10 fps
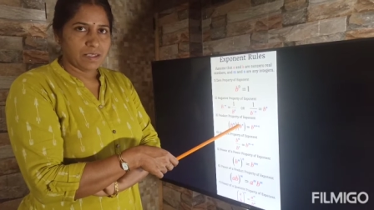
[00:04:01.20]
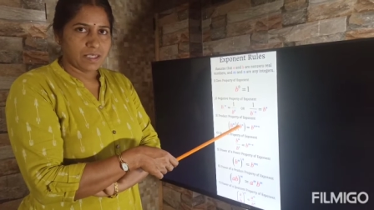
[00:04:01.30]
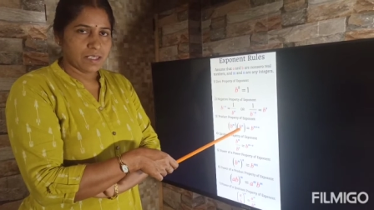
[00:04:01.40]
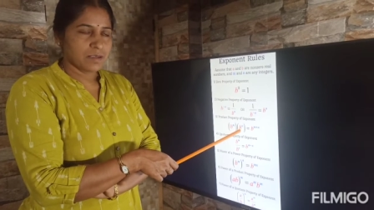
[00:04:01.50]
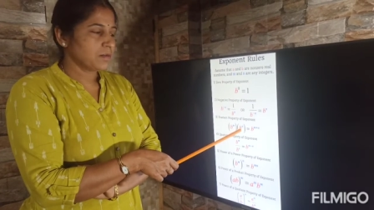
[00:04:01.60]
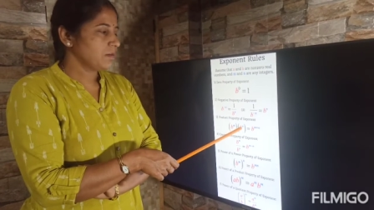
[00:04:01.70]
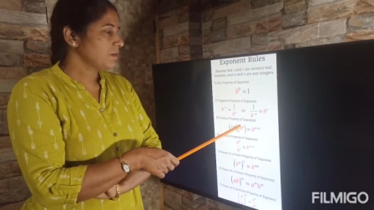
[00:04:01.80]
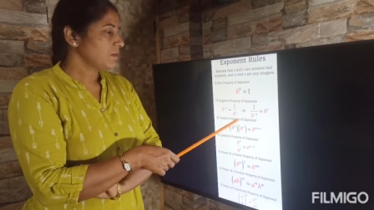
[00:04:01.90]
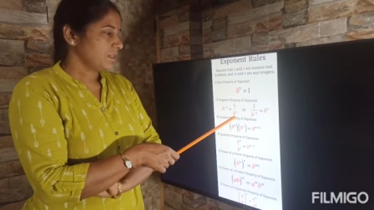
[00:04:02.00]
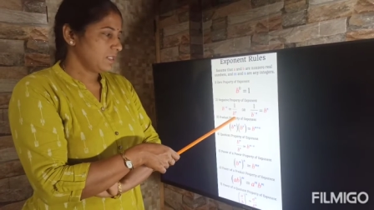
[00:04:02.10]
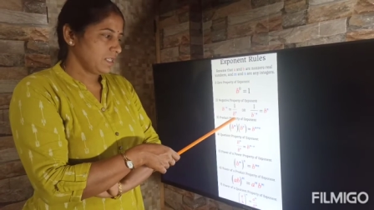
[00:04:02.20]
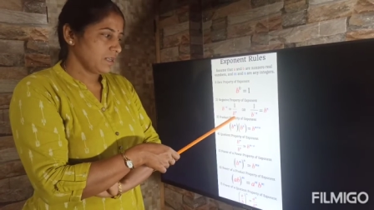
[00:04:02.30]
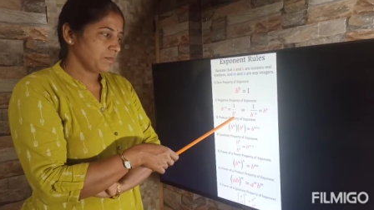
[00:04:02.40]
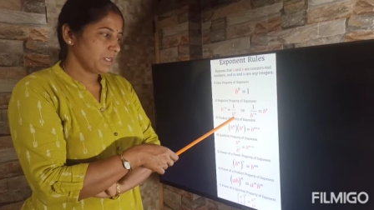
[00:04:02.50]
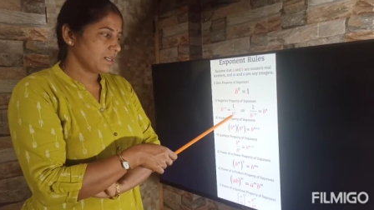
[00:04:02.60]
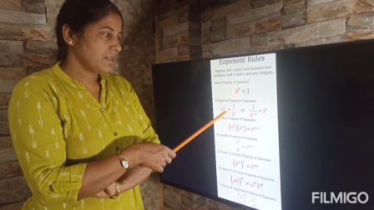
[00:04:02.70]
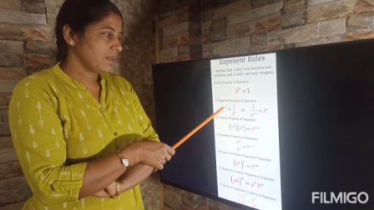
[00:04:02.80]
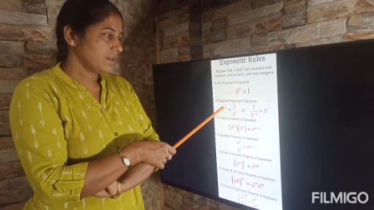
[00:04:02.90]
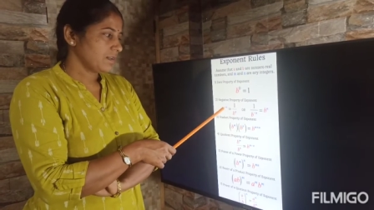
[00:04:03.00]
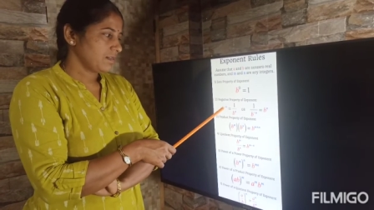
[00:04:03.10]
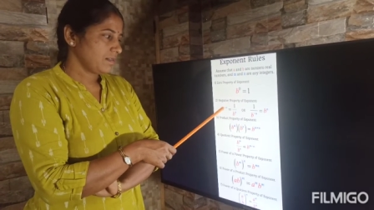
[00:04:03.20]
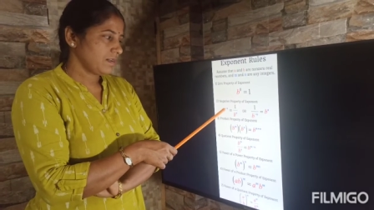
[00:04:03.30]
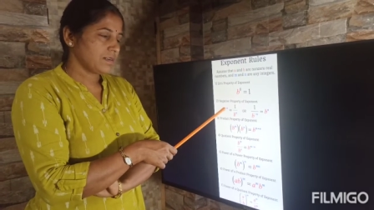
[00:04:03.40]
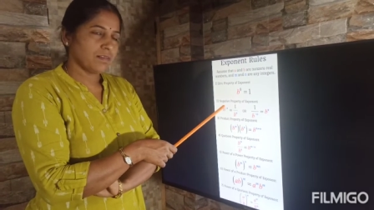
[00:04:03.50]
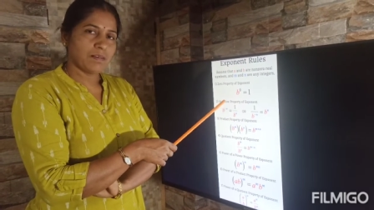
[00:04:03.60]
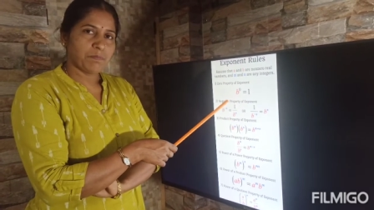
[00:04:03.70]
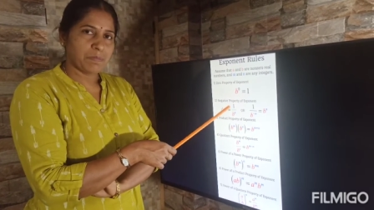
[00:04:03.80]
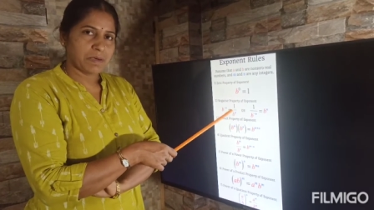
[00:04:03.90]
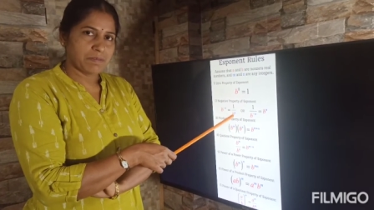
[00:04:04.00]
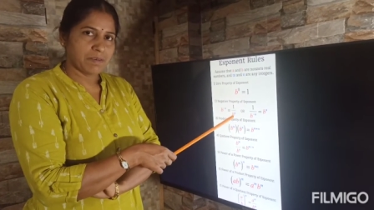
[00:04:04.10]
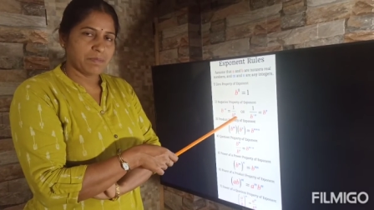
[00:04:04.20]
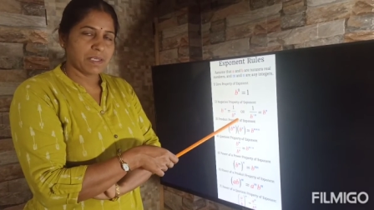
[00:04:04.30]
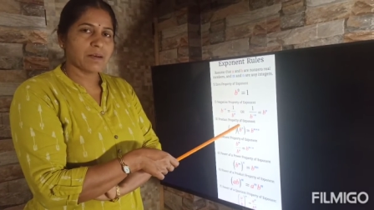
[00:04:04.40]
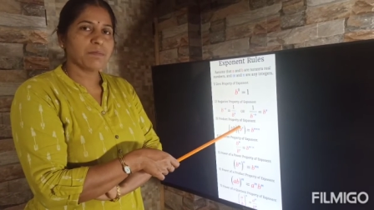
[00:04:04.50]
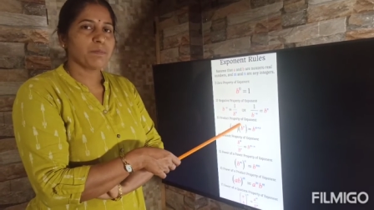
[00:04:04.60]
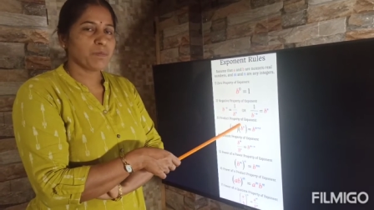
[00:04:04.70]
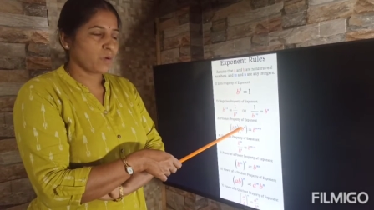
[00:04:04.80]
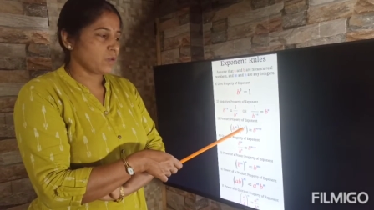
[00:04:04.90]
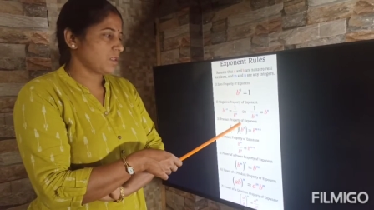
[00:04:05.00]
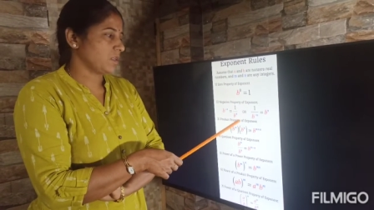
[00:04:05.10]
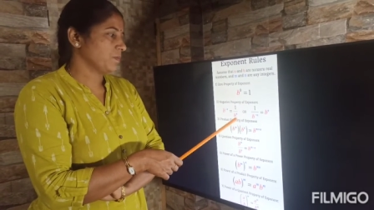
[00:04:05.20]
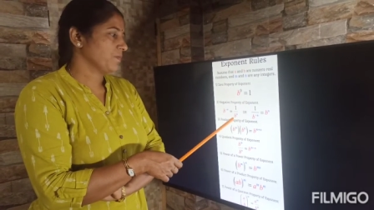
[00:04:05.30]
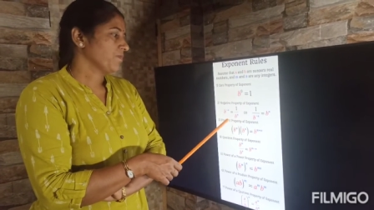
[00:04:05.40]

take to denominator, that power become positive.